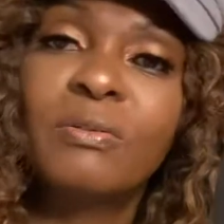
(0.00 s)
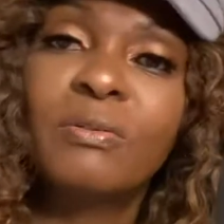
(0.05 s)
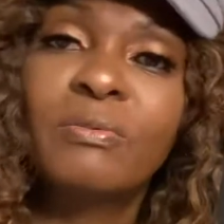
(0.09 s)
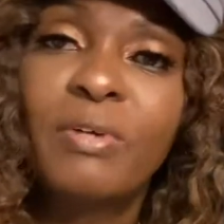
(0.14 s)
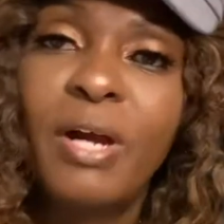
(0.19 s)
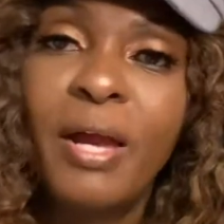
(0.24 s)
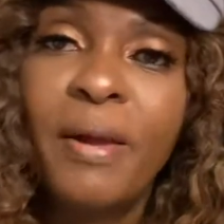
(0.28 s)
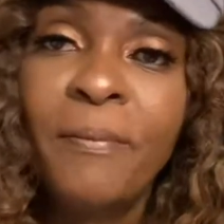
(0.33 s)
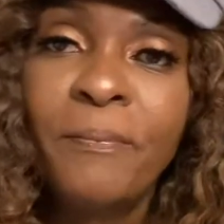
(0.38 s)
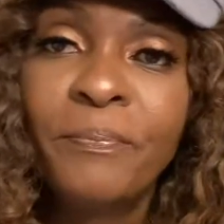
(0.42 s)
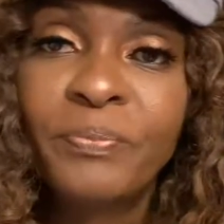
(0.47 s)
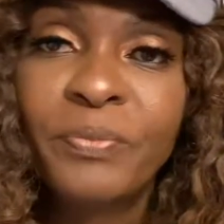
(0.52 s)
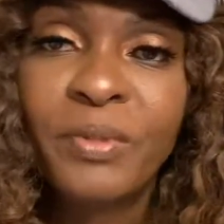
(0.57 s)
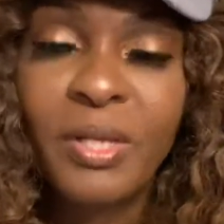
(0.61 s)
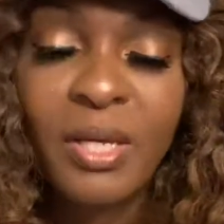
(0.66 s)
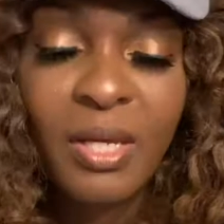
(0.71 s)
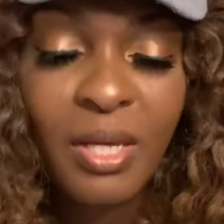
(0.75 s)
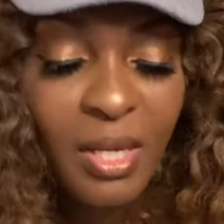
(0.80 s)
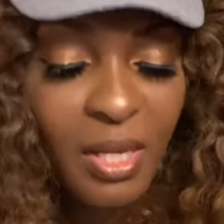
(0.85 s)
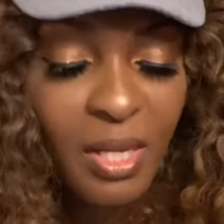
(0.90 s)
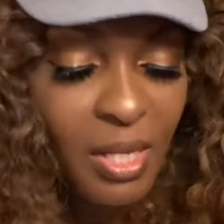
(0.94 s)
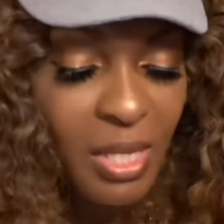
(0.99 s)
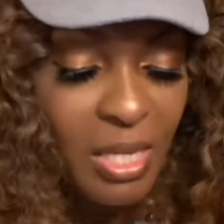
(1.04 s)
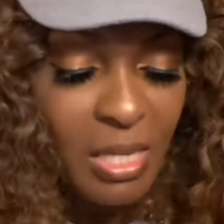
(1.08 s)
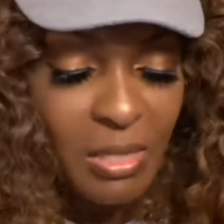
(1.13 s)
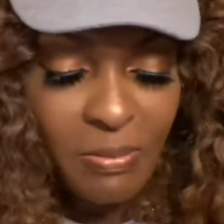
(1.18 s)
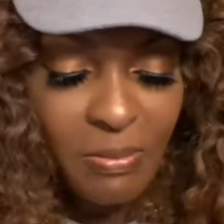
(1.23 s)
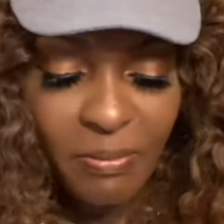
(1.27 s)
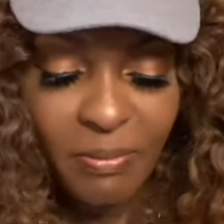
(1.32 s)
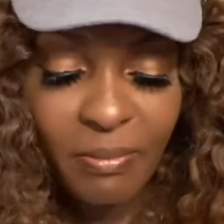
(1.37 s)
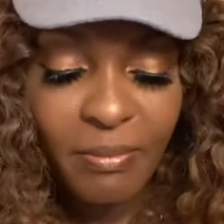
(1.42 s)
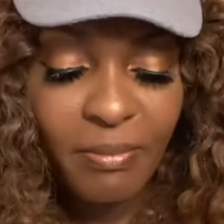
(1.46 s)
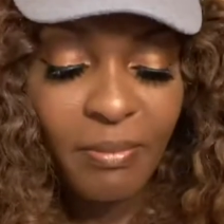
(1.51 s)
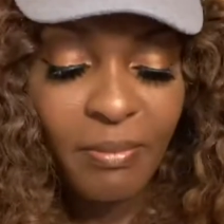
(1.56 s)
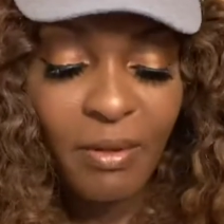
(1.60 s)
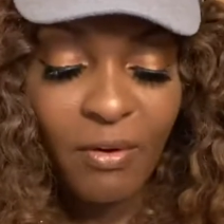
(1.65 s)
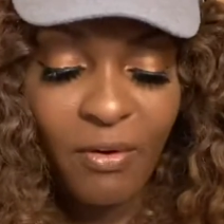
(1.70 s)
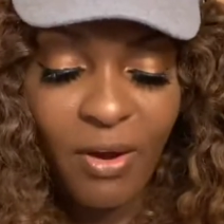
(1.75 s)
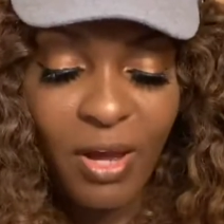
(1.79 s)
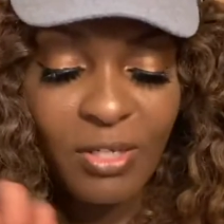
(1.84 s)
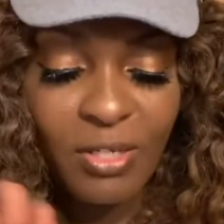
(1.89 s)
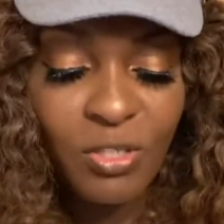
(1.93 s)
right?
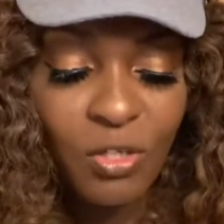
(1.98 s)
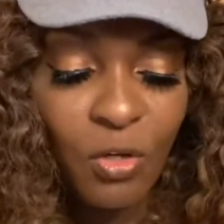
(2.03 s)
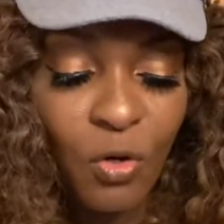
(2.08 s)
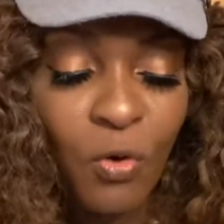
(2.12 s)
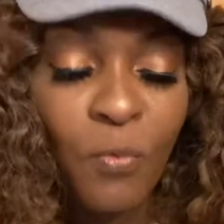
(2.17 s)
All right, so,